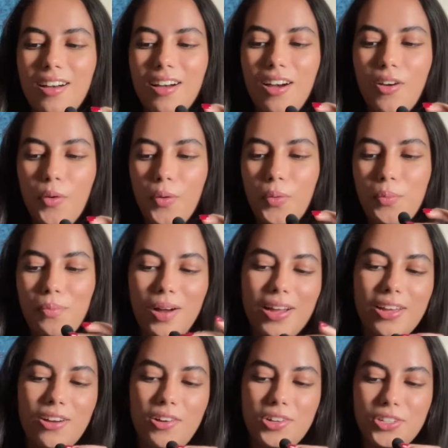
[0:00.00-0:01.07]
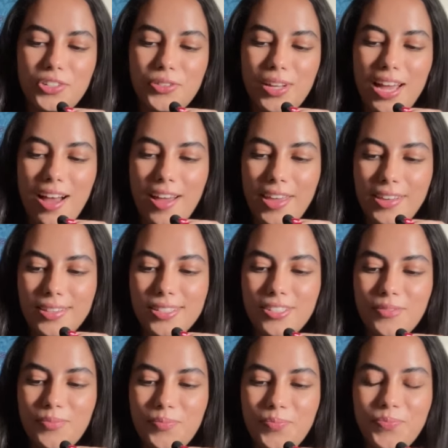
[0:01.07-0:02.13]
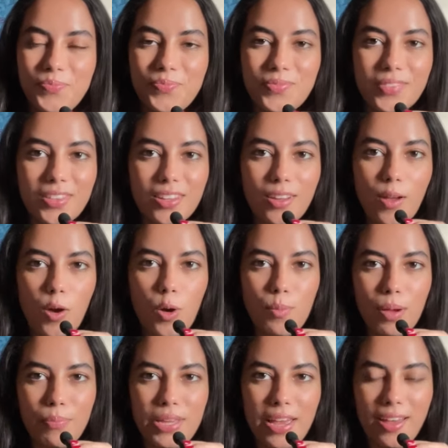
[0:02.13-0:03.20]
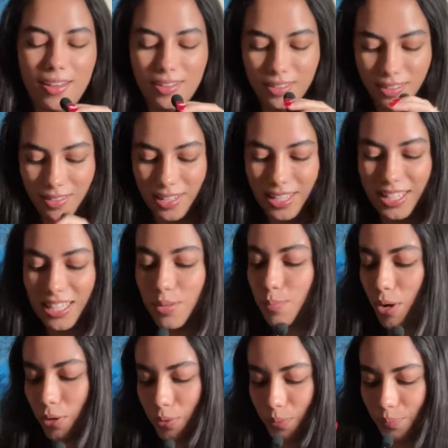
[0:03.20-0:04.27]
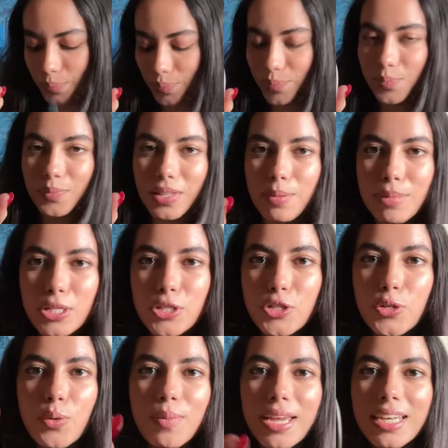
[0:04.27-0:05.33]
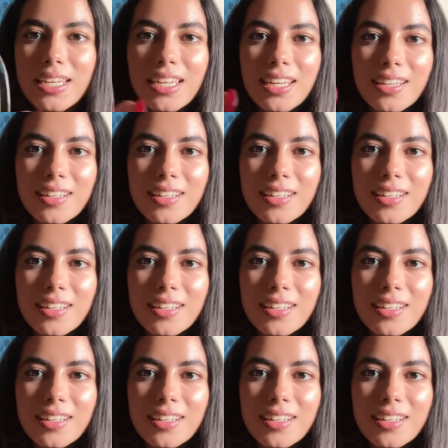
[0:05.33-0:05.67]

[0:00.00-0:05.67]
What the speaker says: Oh my god, guys. Eau Papier. This is the bottle. Let me zoom in.